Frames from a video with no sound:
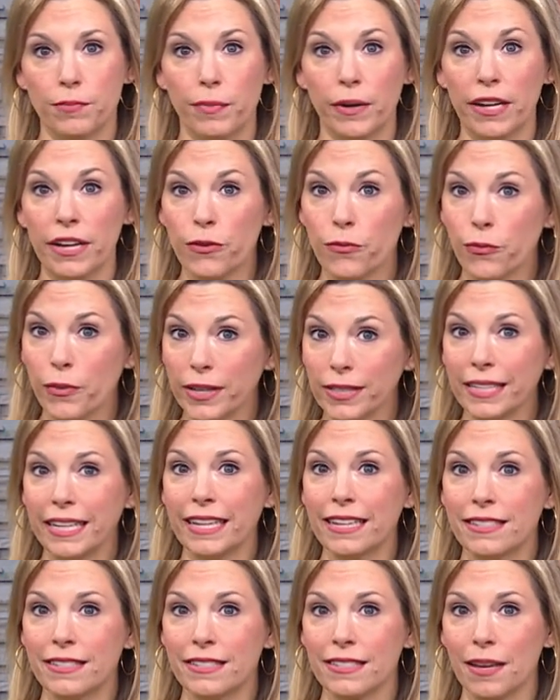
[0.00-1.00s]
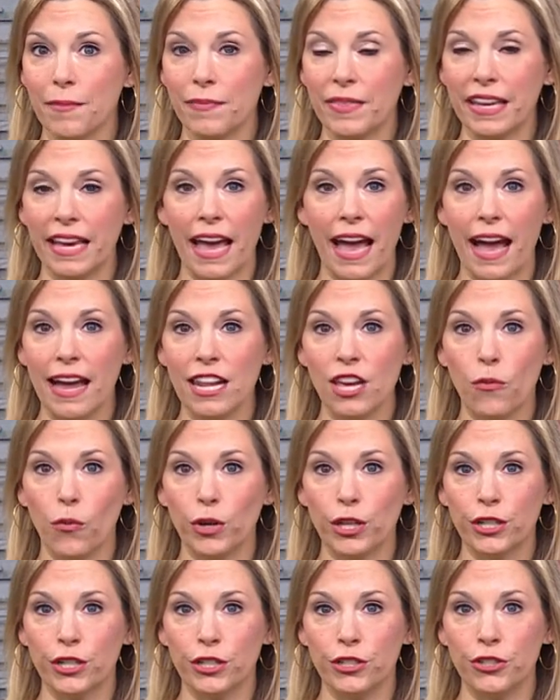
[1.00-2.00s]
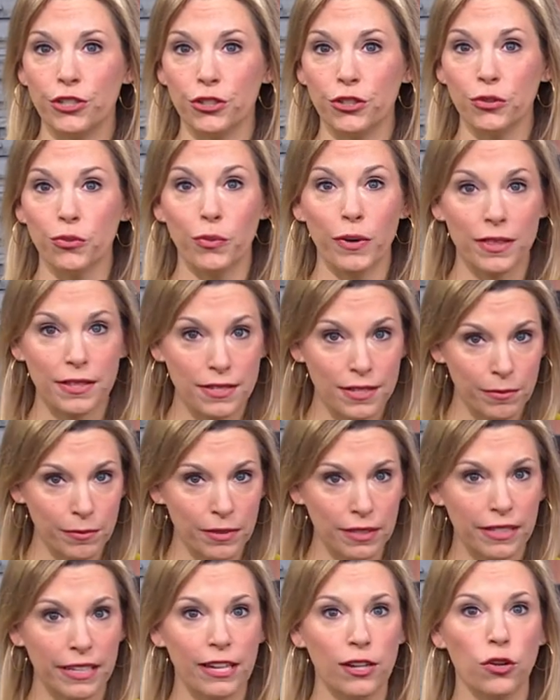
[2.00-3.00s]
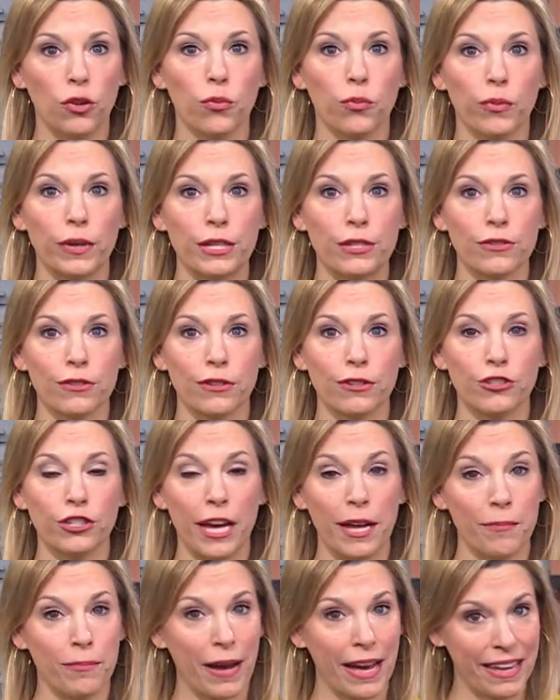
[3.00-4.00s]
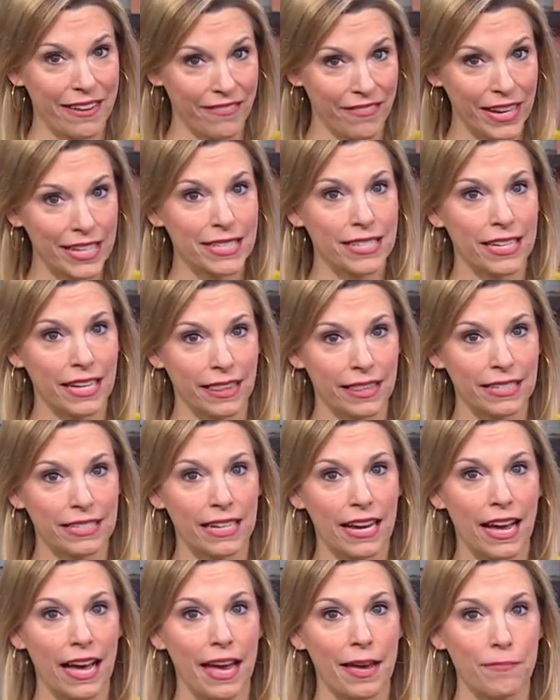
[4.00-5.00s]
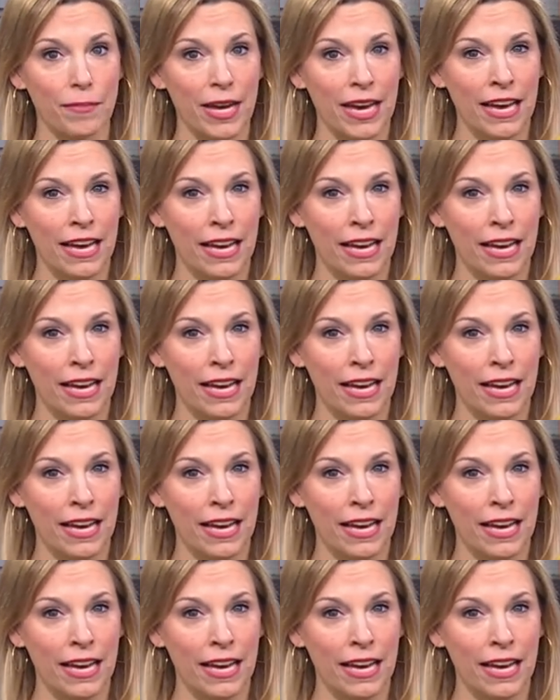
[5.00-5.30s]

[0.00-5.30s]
but it really is something anyone could do with some legal research and by investing the time.